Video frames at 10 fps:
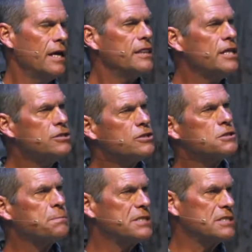These are
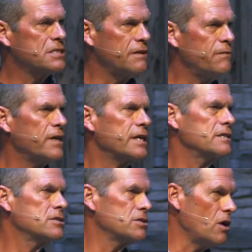specific
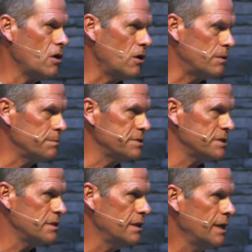psalms